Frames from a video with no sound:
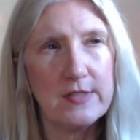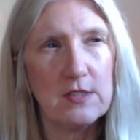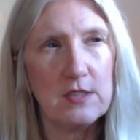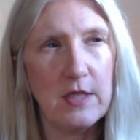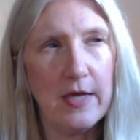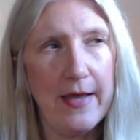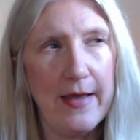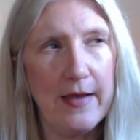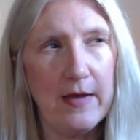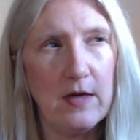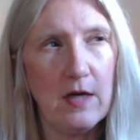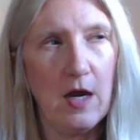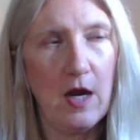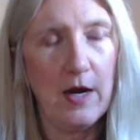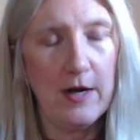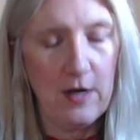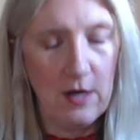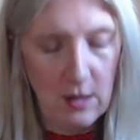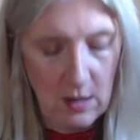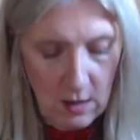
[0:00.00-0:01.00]
a tad
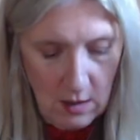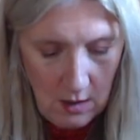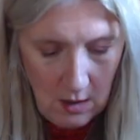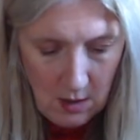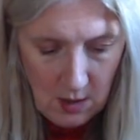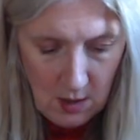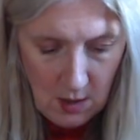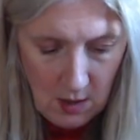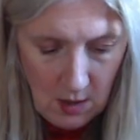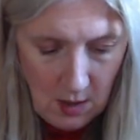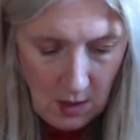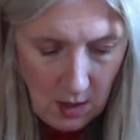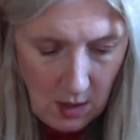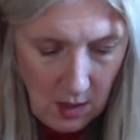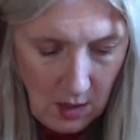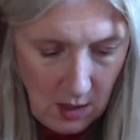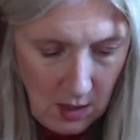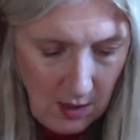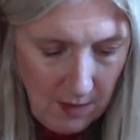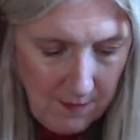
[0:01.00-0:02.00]
higher.
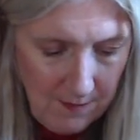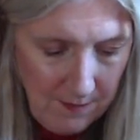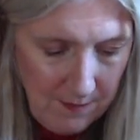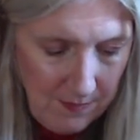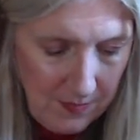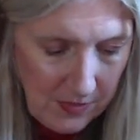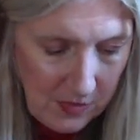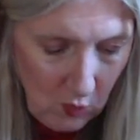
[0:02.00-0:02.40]
Um,